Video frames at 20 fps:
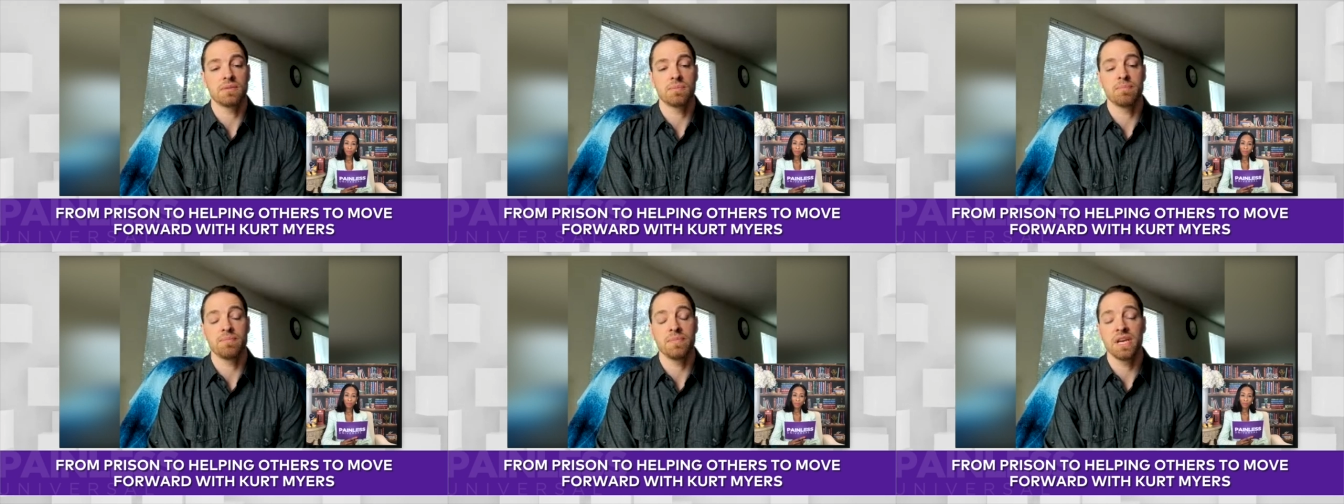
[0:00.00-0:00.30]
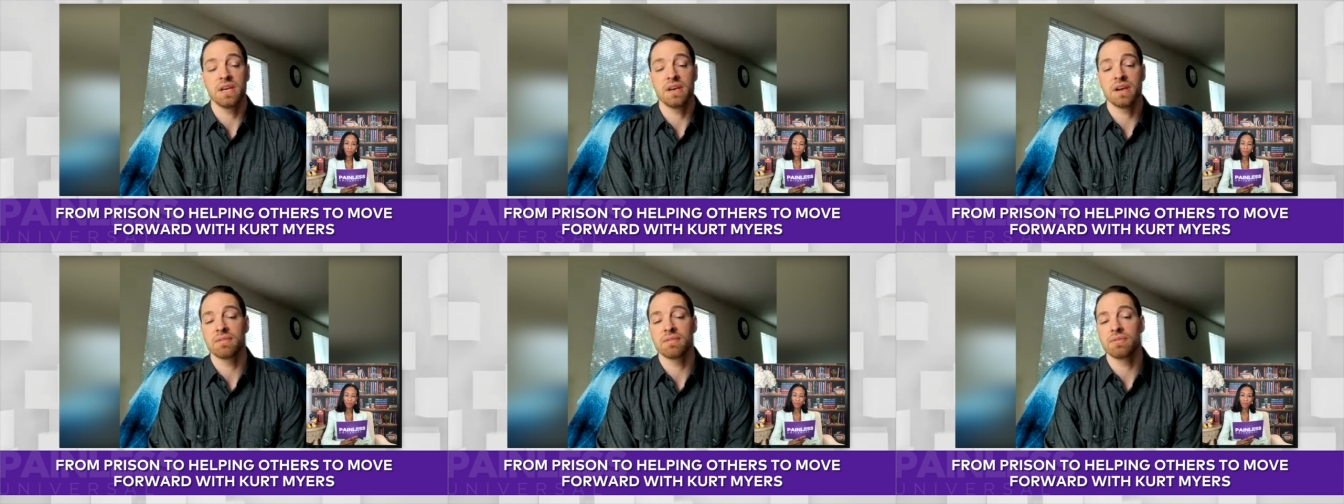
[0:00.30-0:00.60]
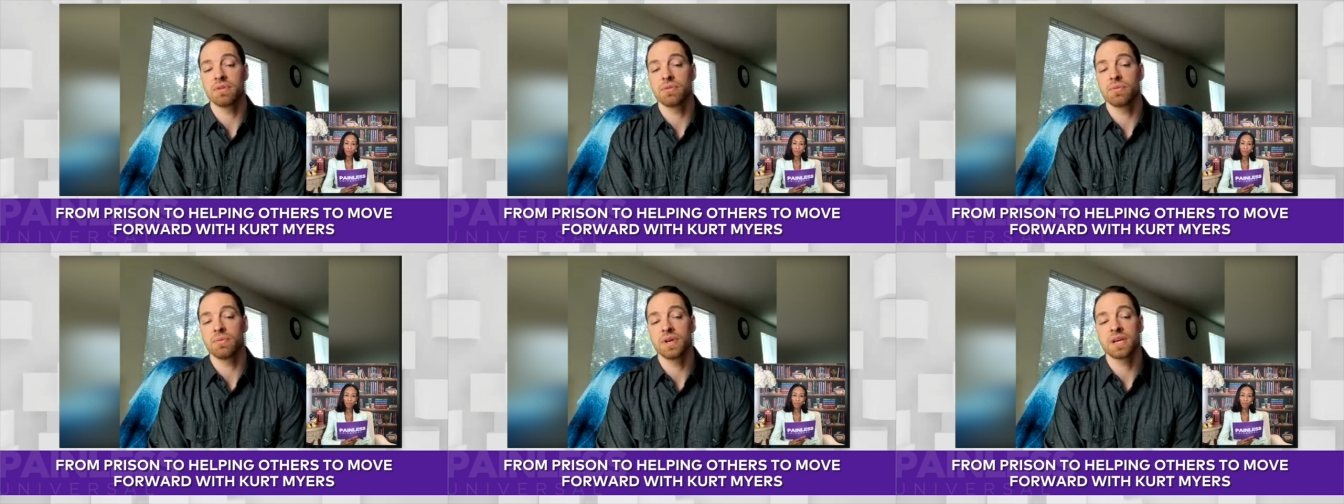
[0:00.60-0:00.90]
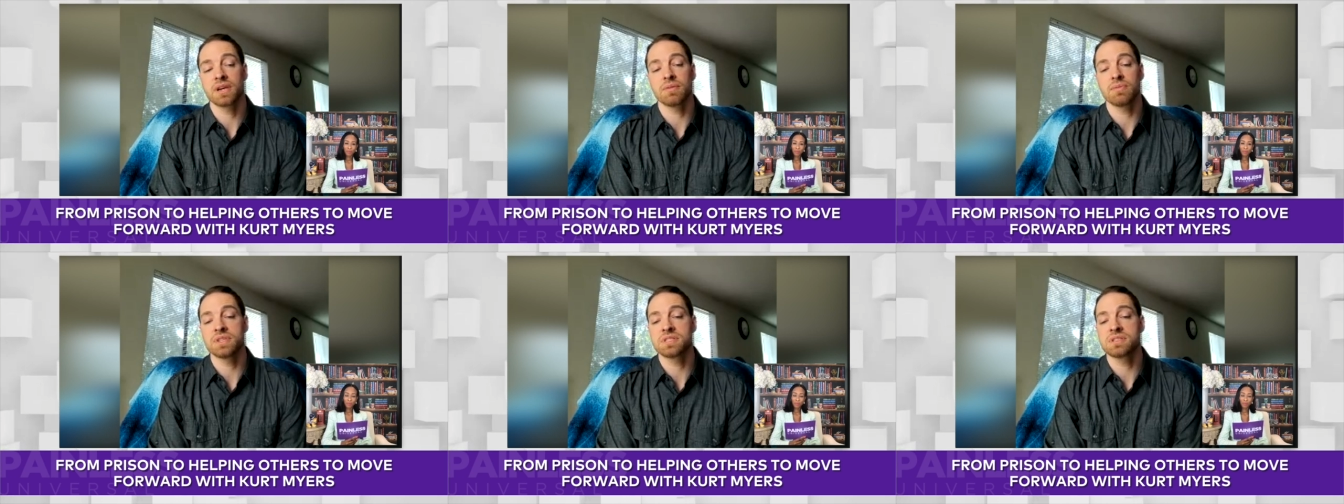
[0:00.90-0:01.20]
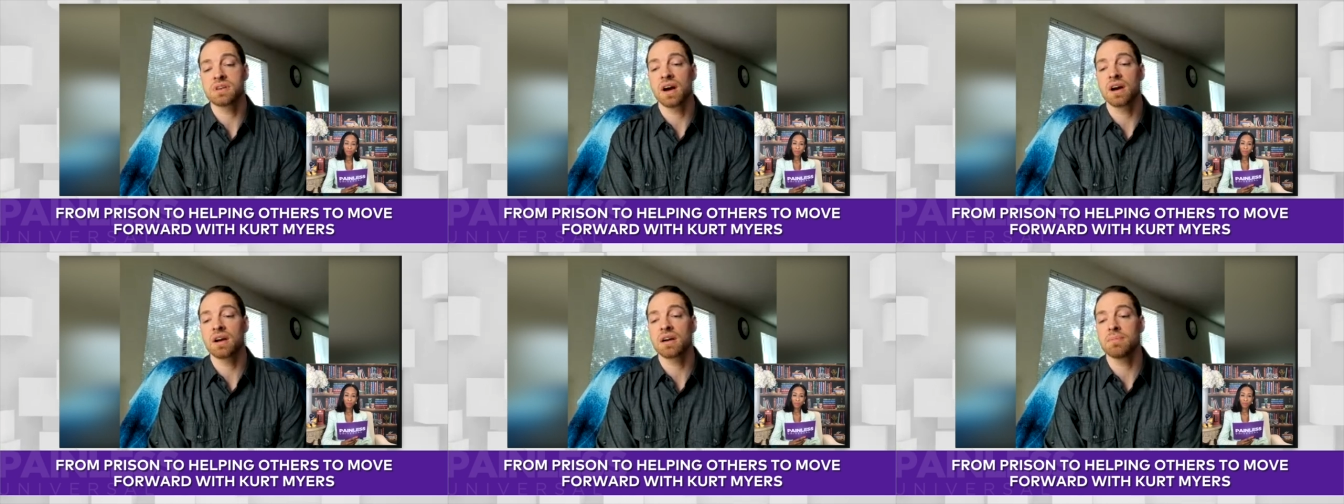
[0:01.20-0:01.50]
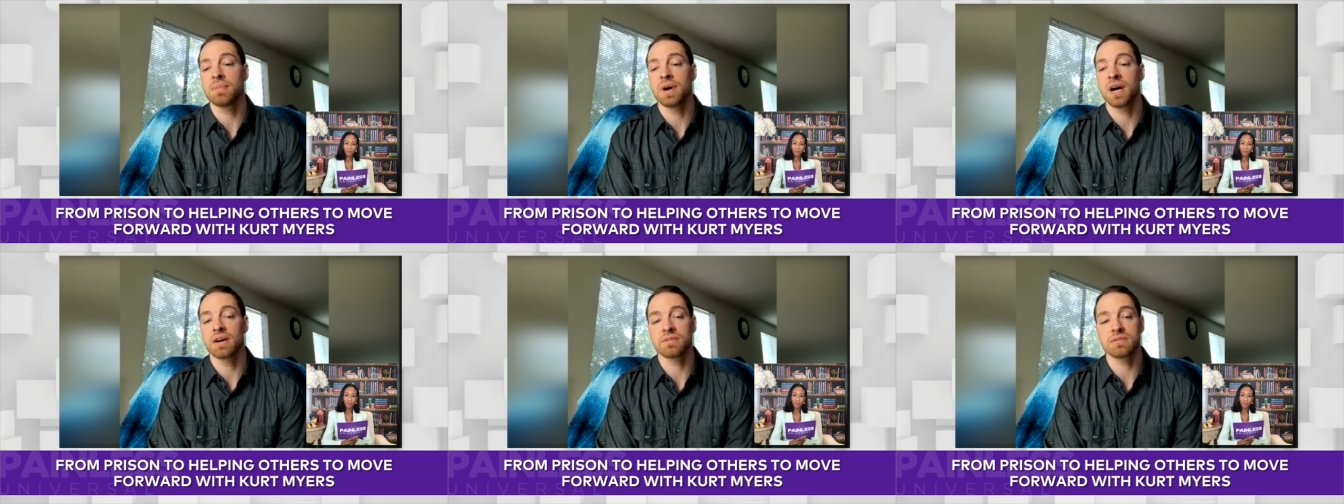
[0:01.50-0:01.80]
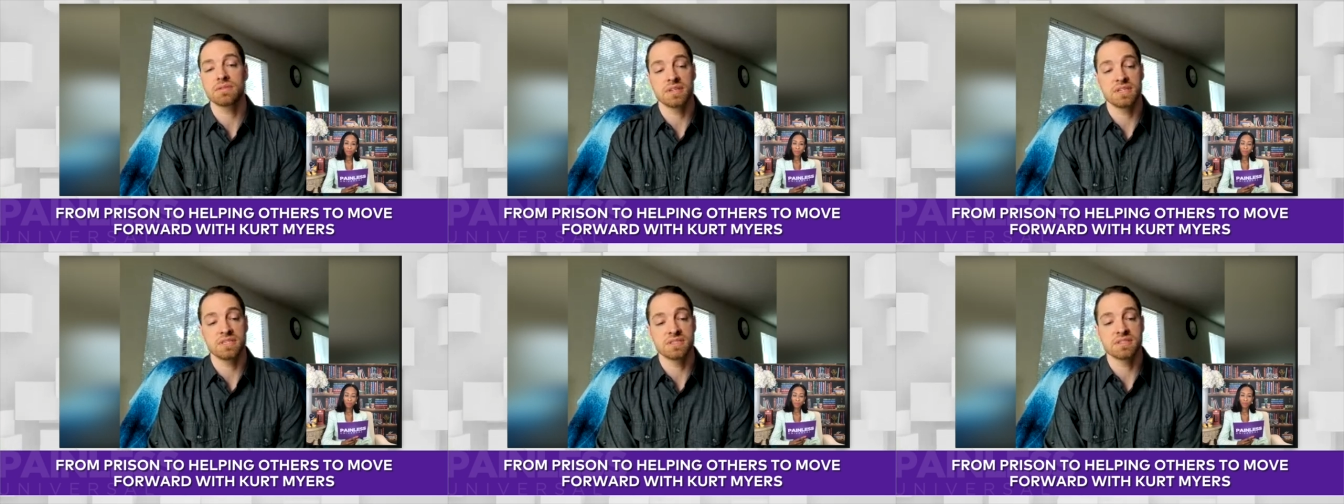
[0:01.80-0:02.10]
meet every week and we talk about
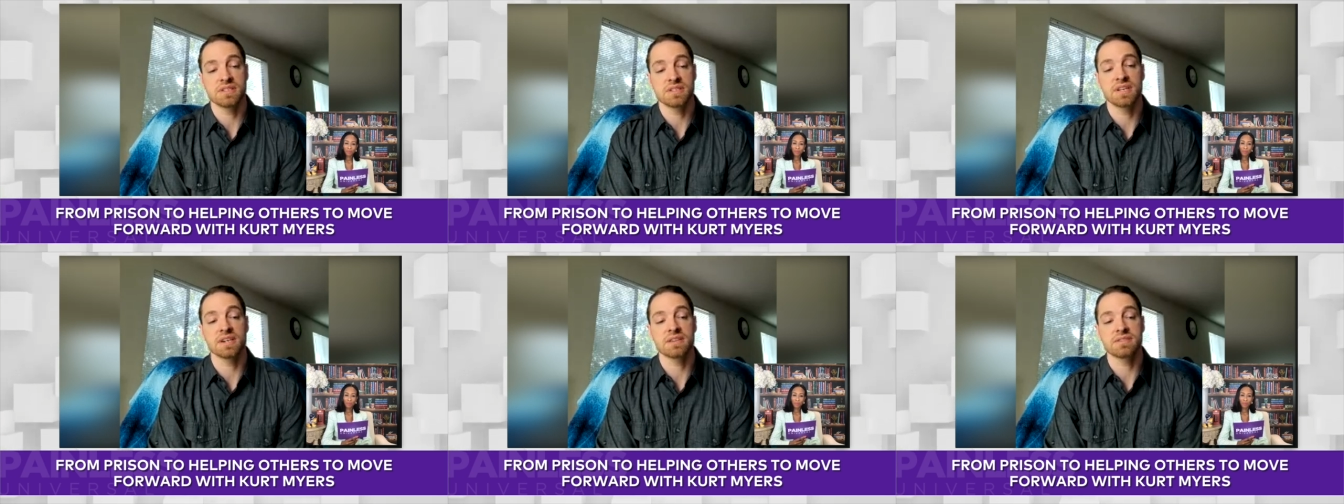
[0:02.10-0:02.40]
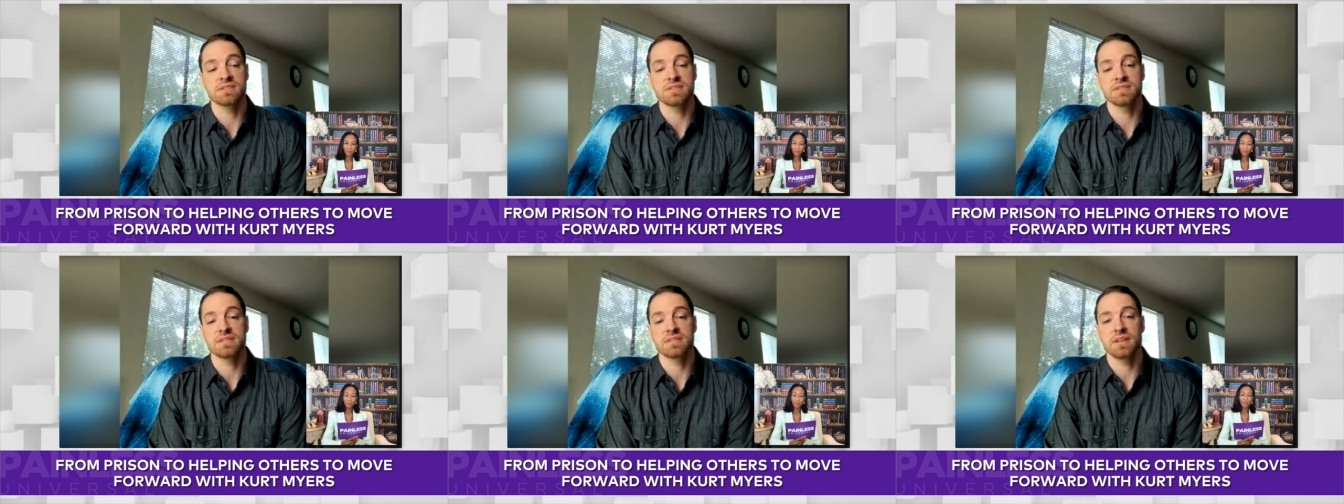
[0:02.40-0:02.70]
these things